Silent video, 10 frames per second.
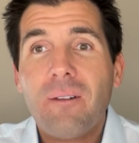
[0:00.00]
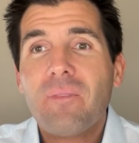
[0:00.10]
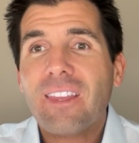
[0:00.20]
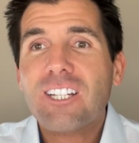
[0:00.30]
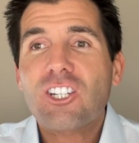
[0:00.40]

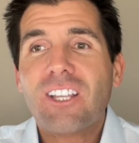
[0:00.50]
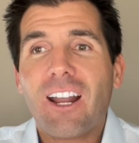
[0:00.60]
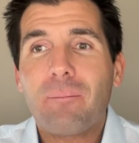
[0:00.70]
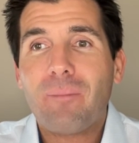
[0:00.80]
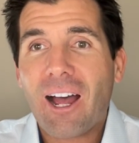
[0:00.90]
That's just kind of
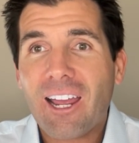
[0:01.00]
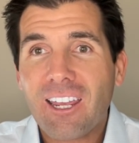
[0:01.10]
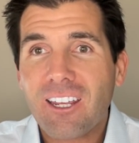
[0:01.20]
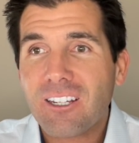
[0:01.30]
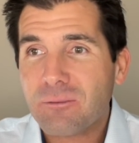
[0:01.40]

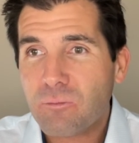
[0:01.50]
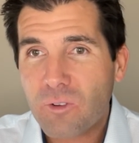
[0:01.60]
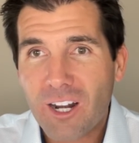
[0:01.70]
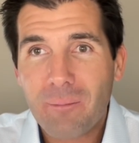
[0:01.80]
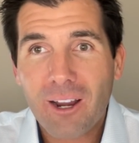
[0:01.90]
my
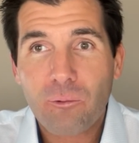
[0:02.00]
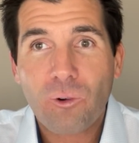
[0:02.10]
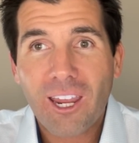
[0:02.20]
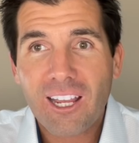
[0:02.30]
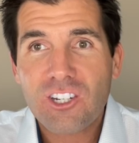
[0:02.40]
kind of my
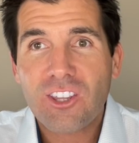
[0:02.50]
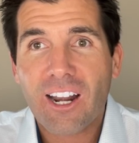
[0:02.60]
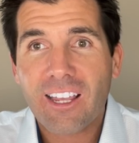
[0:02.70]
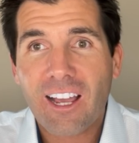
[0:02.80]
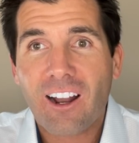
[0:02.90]
range that I
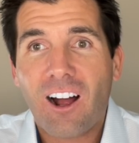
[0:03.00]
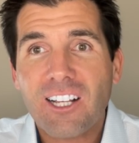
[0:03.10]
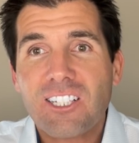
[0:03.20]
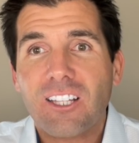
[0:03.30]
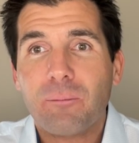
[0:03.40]
kind of
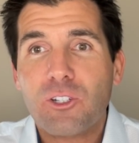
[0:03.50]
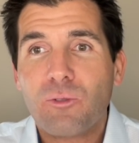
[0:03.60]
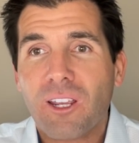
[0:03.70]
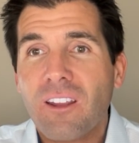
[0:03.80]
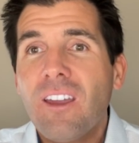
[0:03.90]
oscillate between